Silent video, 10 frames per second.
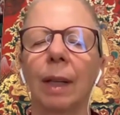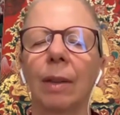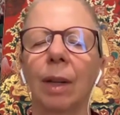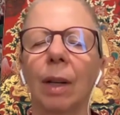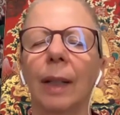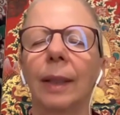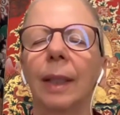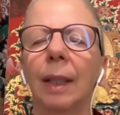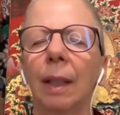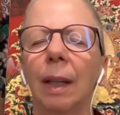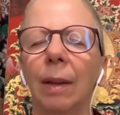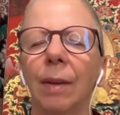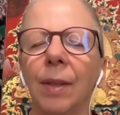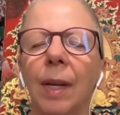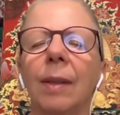anxiety and a
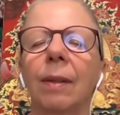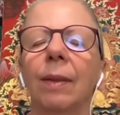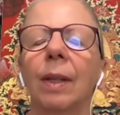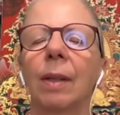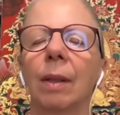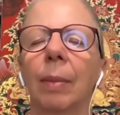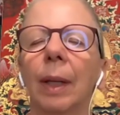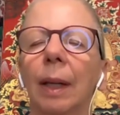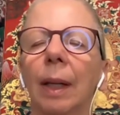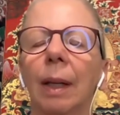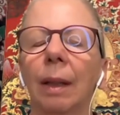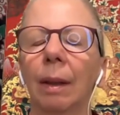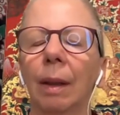sense of instability.